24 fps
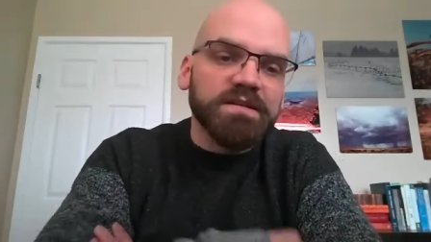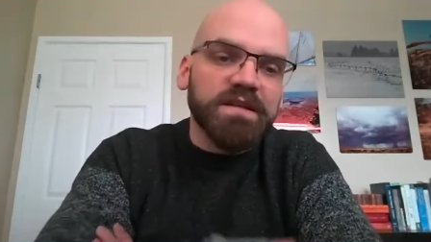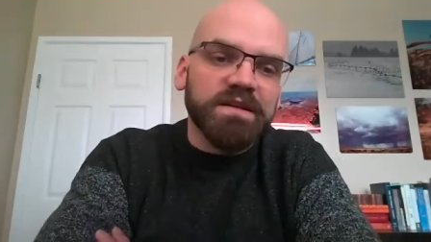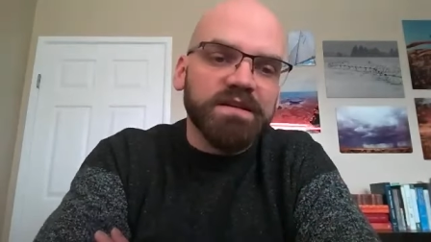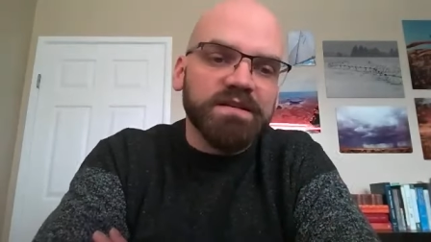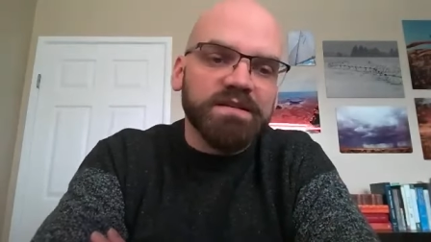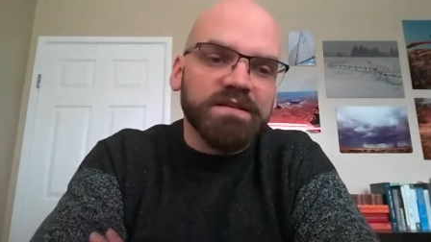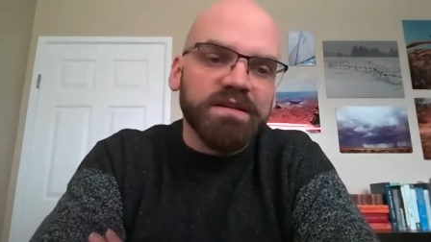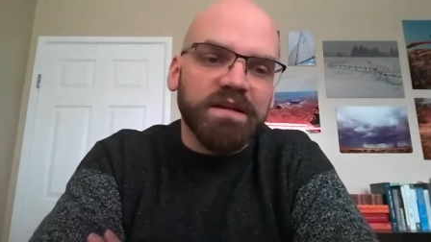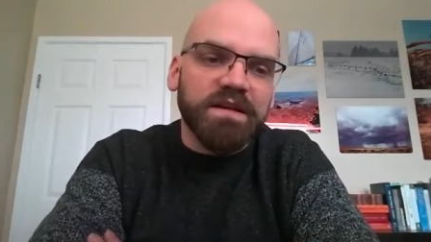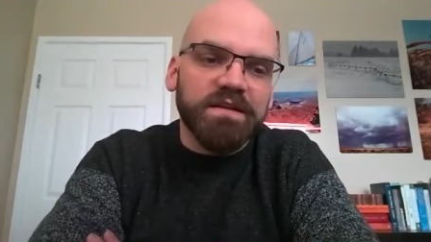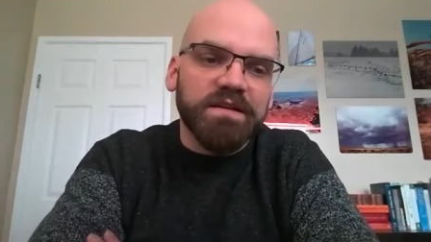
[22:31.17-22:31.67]

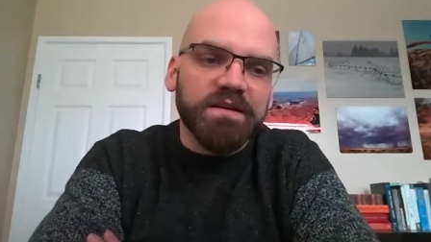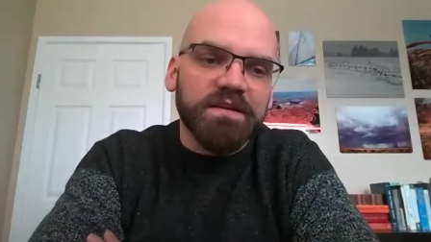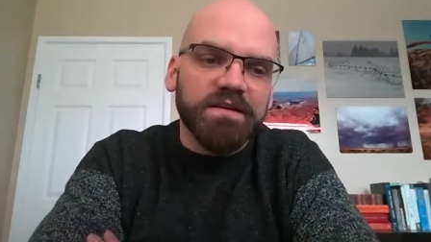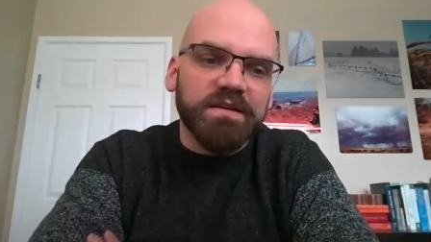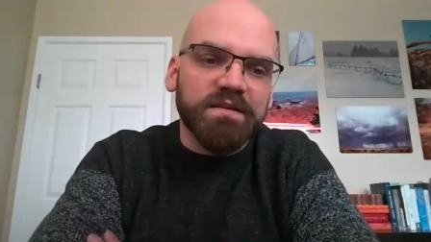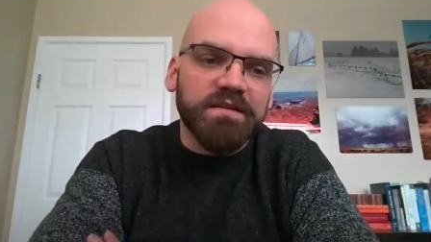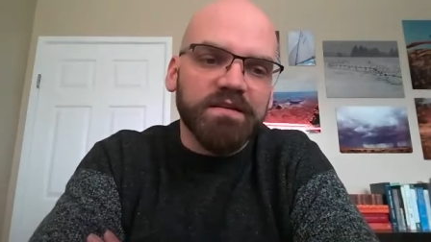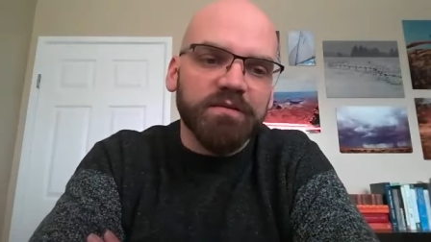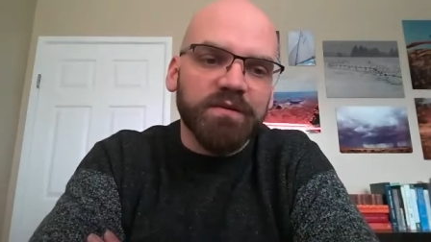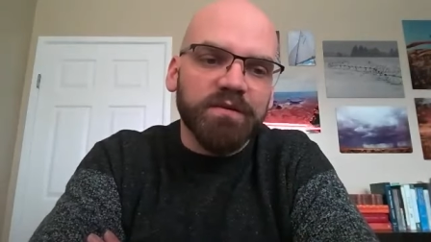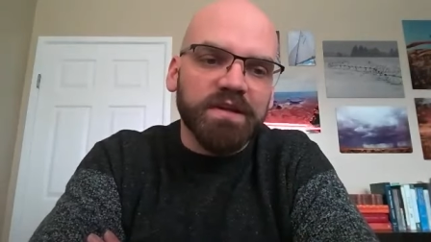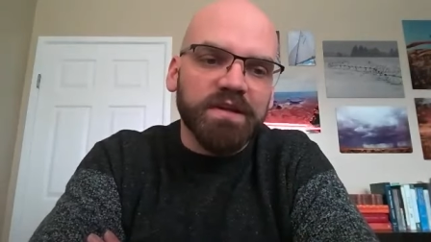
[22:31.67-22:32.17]
inside
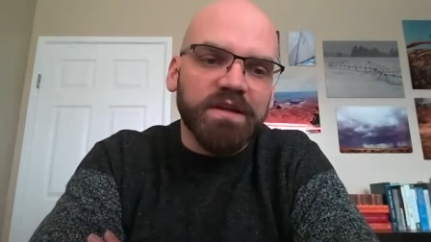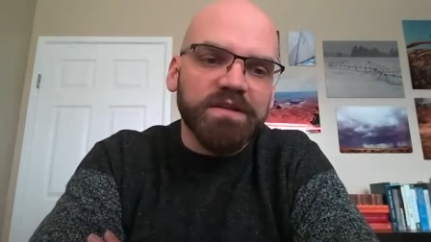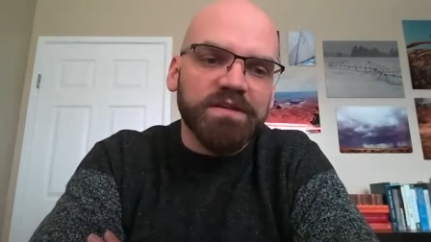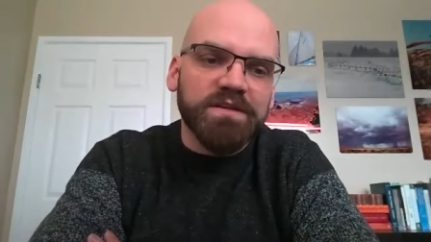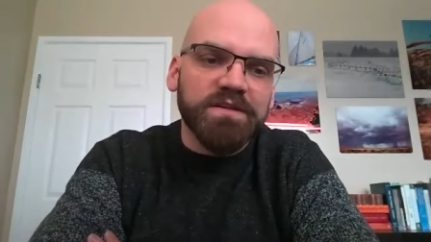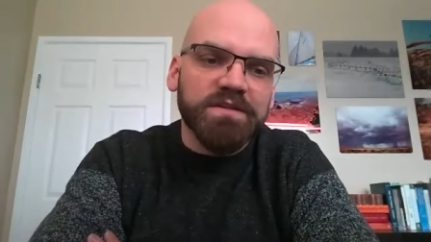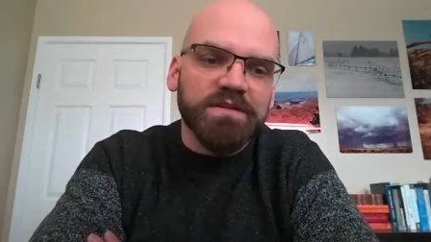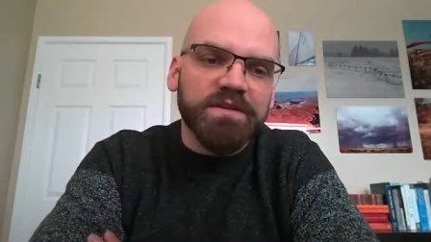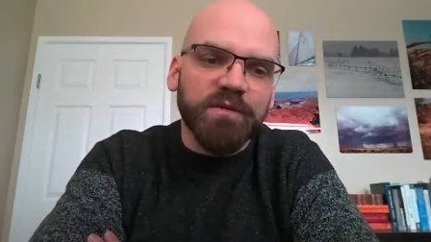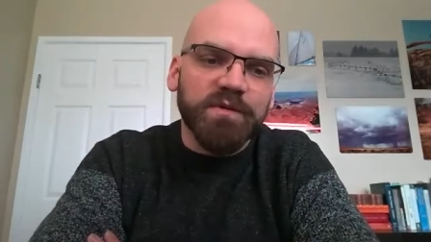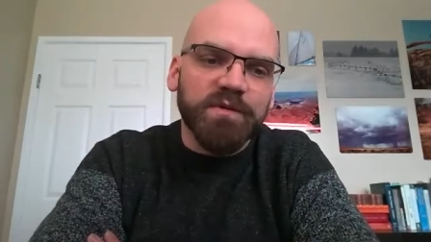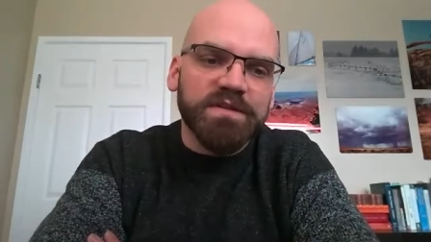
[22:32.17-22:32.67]
the the
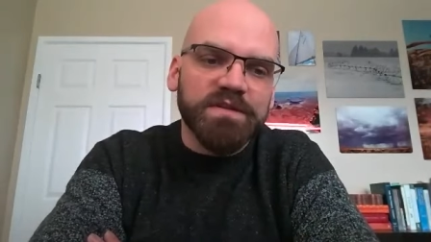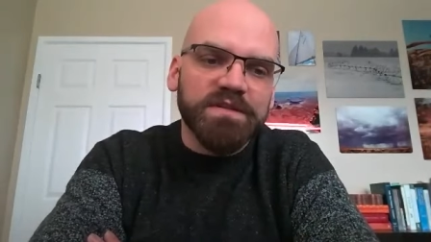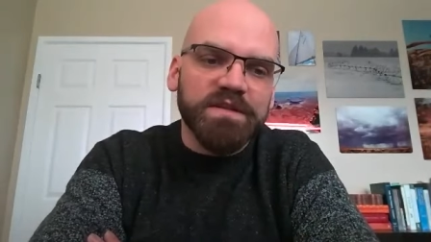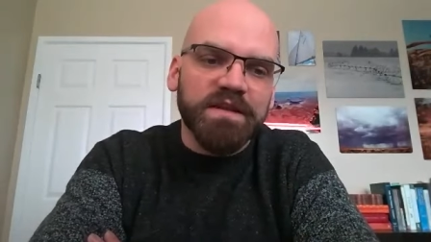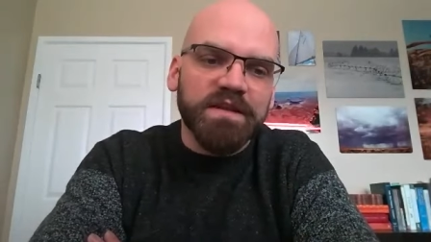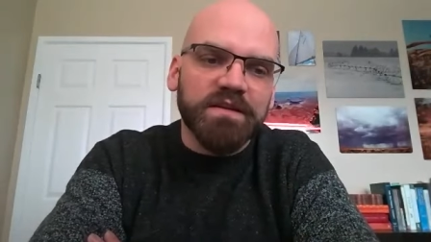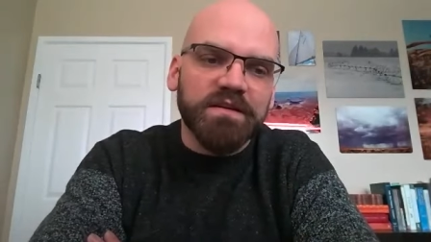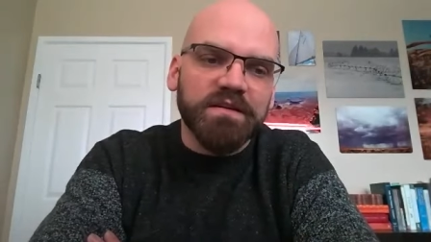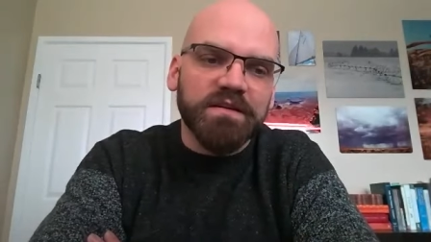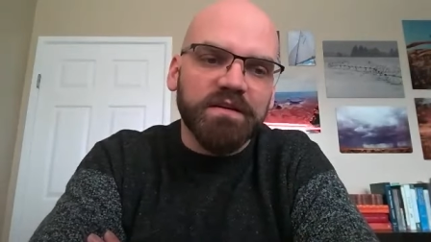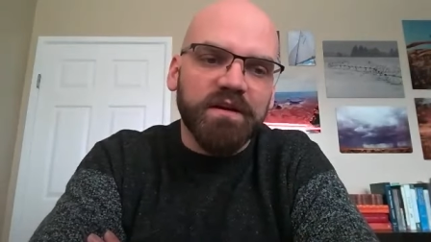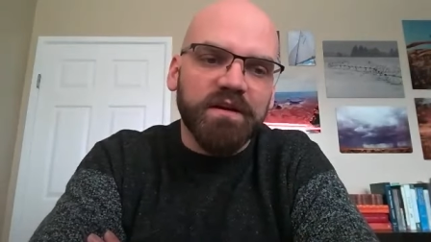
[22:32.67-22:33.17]
relationship inside
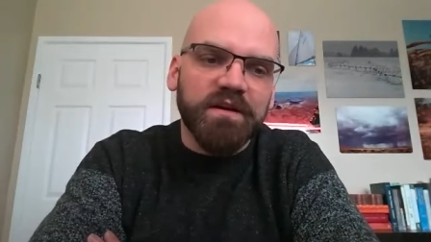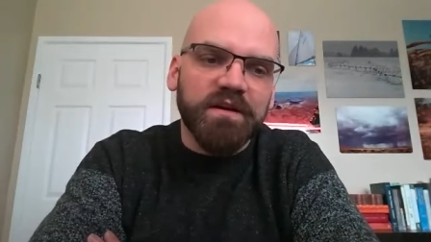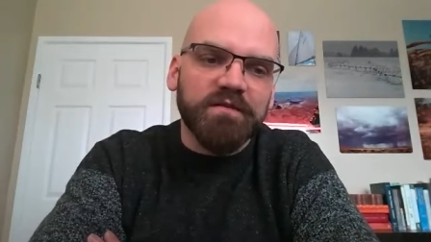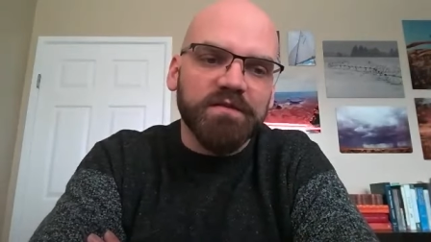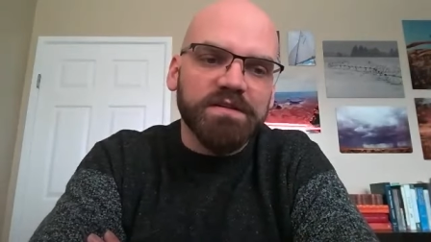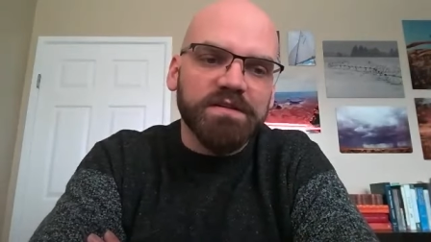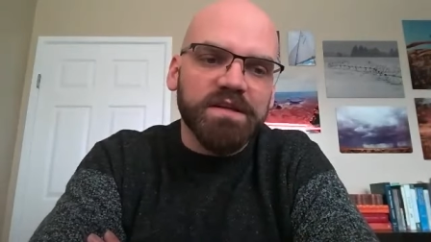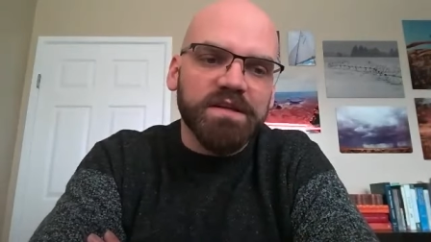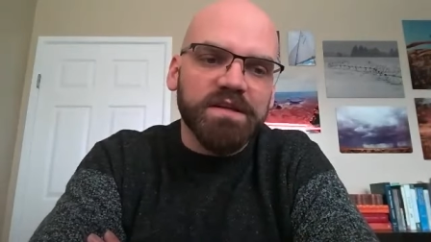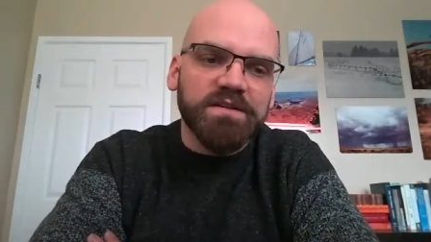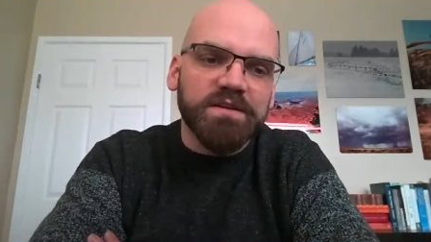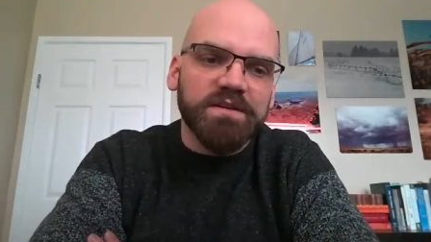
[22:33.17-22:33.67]
the
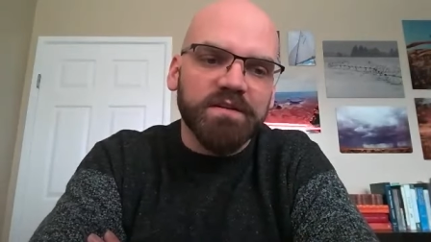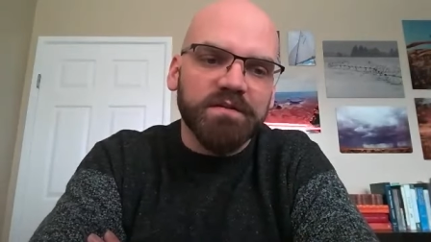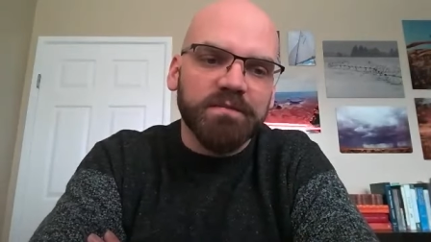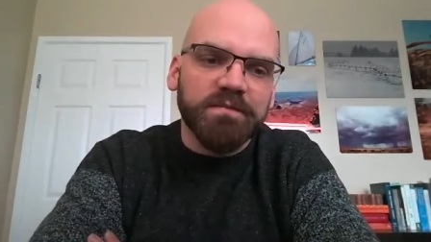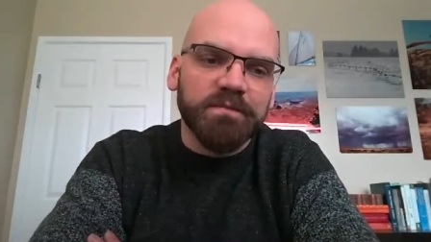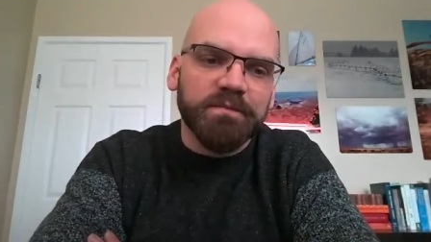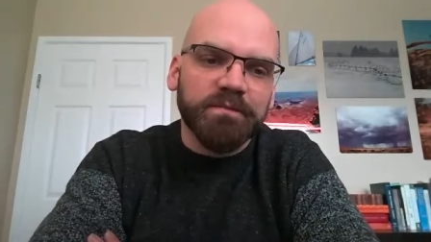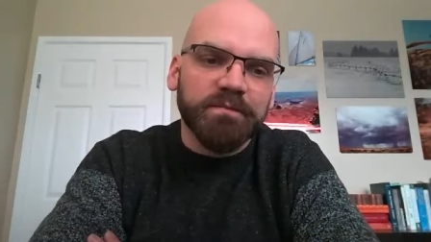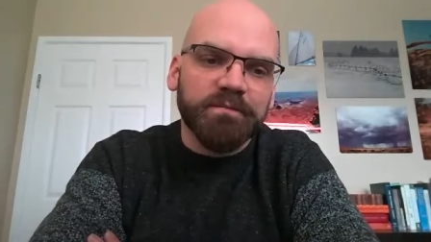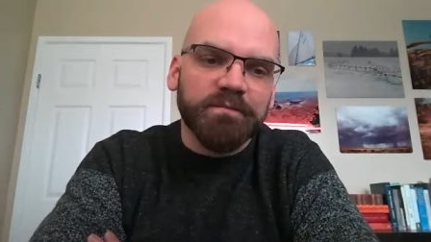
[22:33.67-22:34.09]
conversation